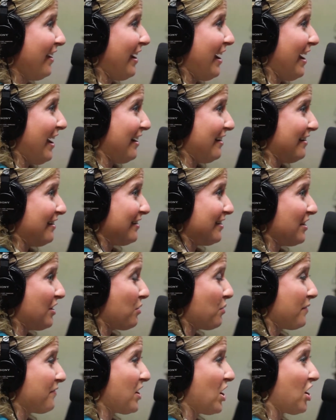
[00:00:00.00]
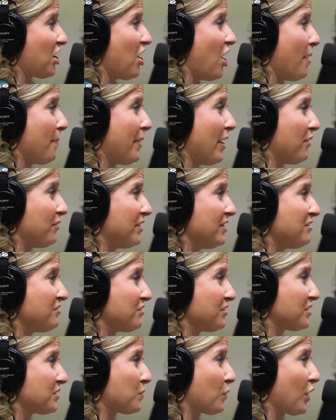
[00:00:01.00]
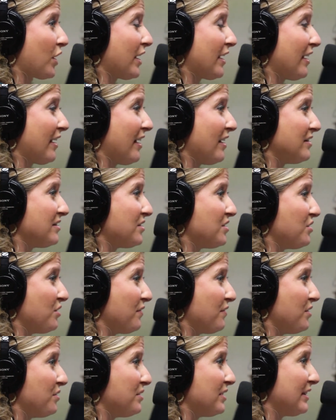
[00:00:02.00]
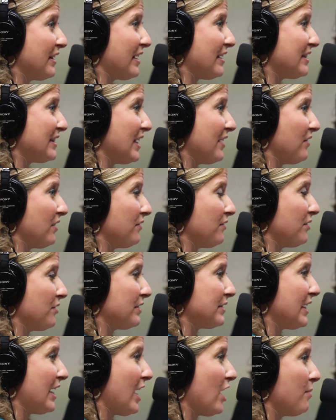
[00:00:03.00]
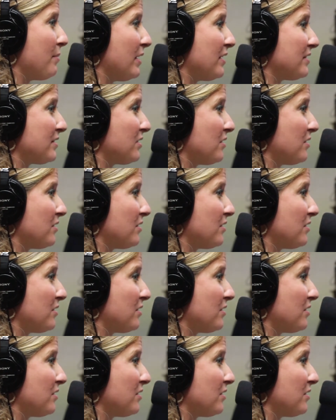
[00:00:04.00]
And, we've got compound interest working against you if you delay saving for retirement.